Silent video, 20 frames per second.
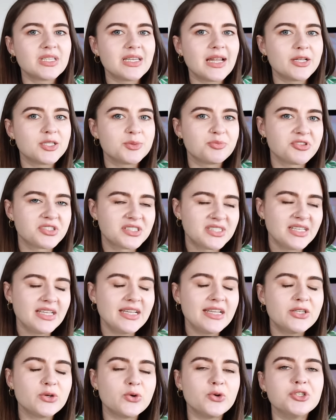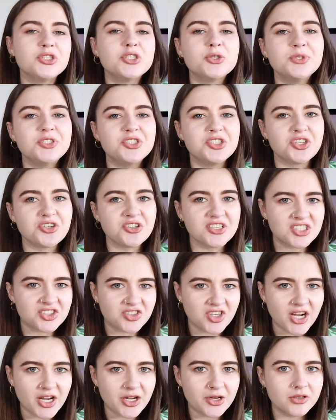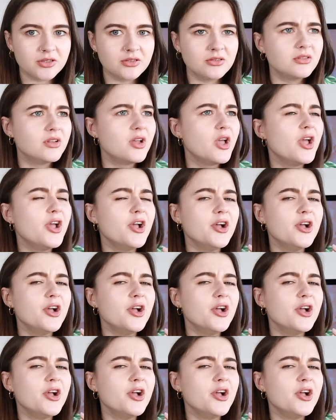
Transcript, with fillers: allowed to proceed onto a jury trial.